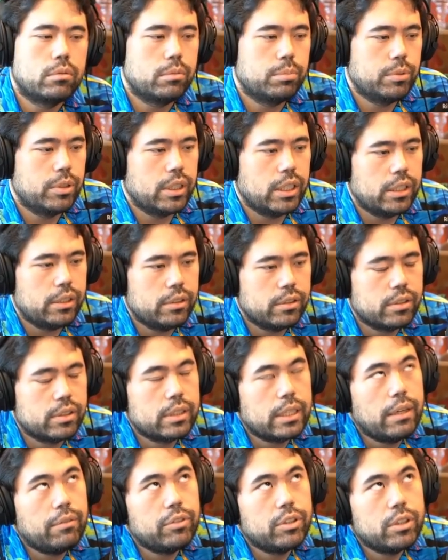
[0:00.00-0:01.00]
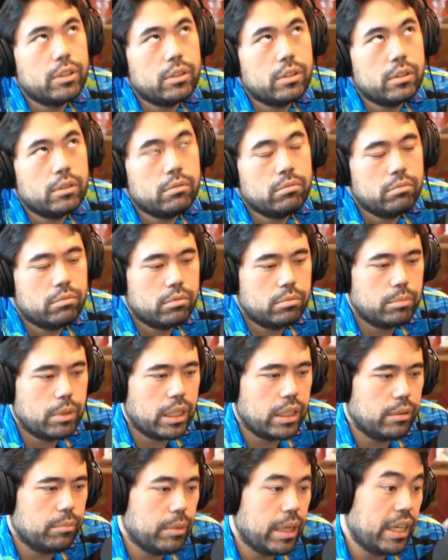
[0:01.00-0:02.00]
an 87 here
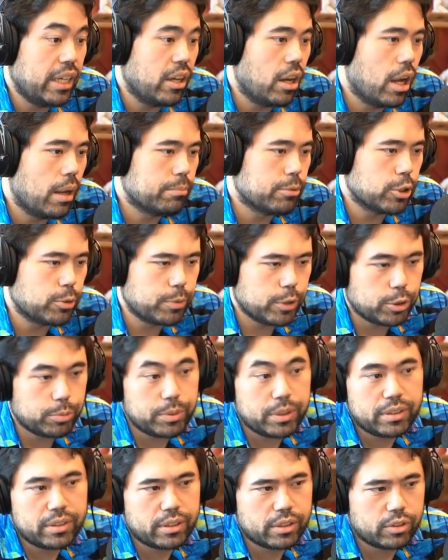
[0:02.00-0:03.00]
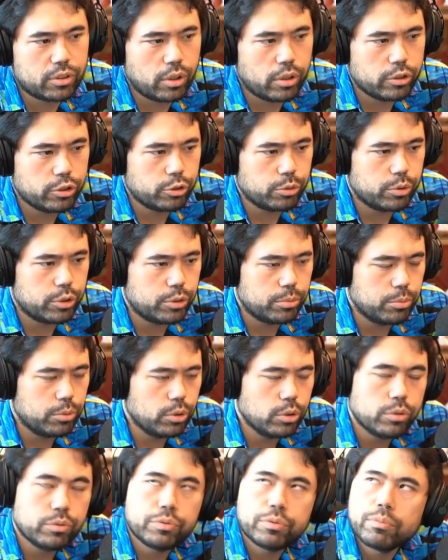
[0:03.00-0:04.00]
many many options bishop d6 also is a move